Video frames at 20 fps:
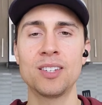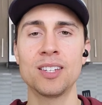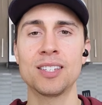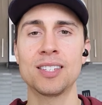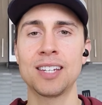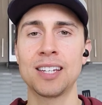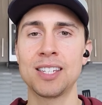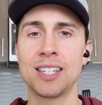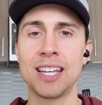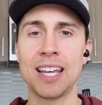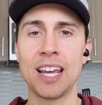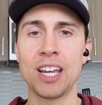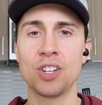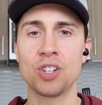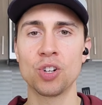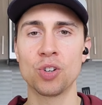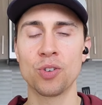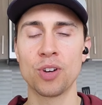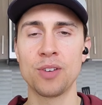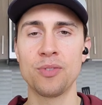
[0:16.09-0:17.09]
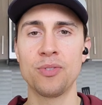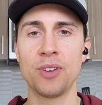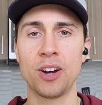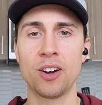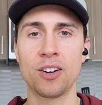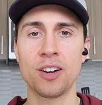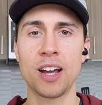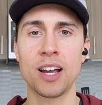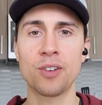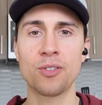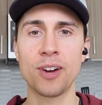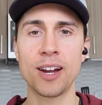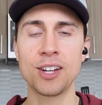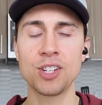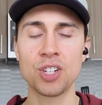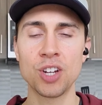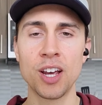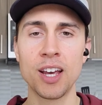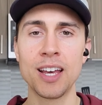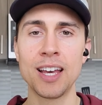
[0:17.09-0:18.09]
to 68 degree Fahrenheit
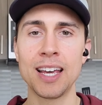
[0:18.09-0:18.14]
range